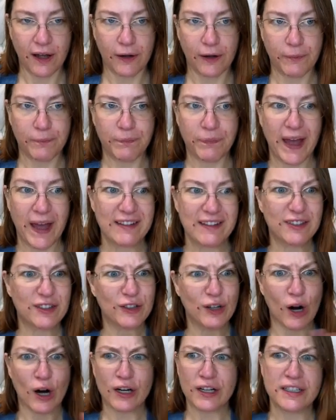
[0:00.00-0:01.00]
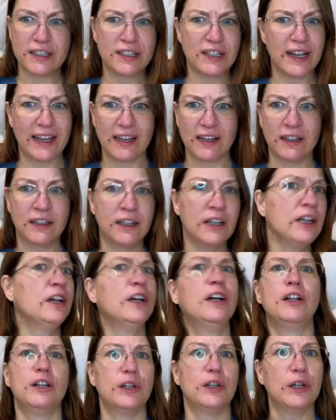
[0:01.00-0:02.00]
I started to
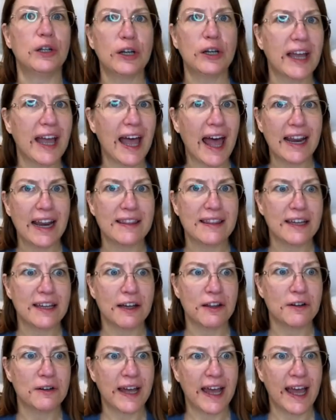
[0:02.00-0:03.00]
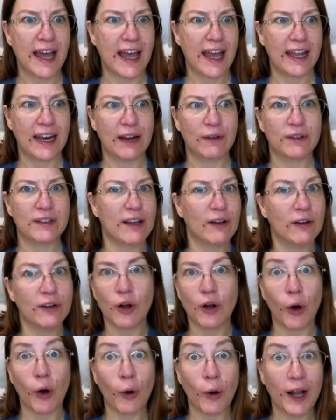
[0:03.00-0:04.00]
look at it the other day, and I was like, no,
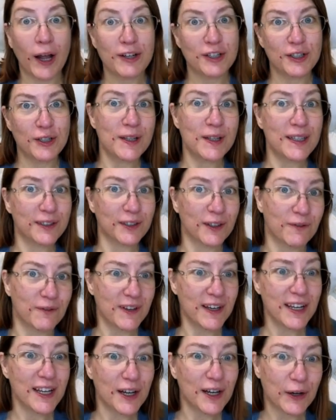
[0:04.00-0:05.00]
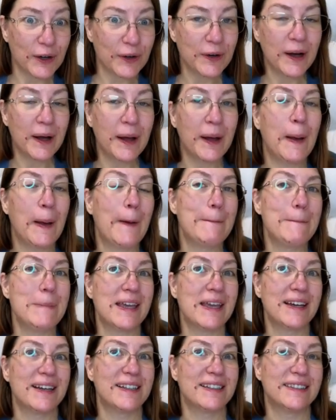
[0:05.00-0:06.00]
I should do this on video,
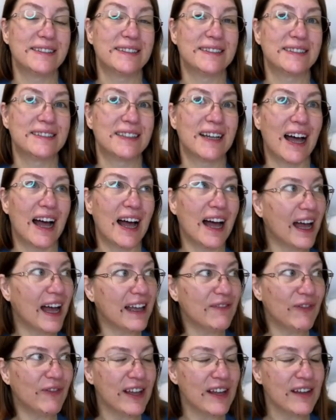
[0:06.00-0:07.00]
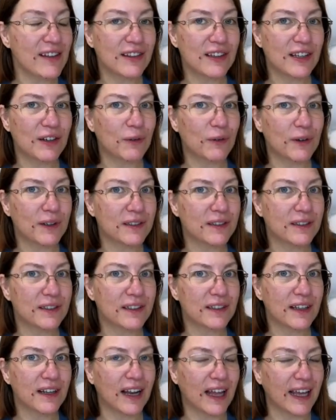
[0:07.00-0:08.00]
because I found there weren't,
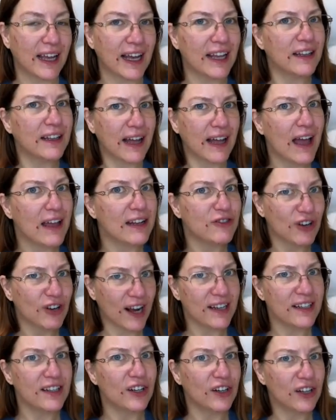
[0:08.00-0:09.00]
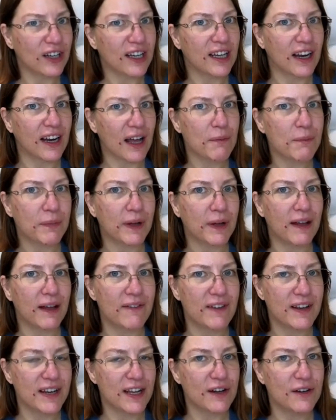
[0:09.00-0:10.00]
I tried to look it up, a
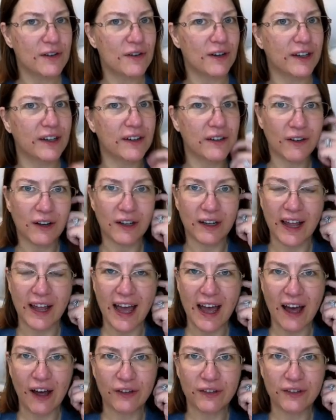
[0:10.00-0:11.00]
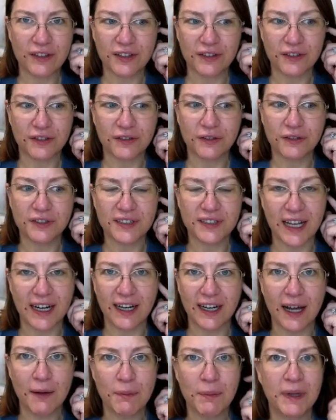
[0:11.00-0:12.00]
video on how to set it up,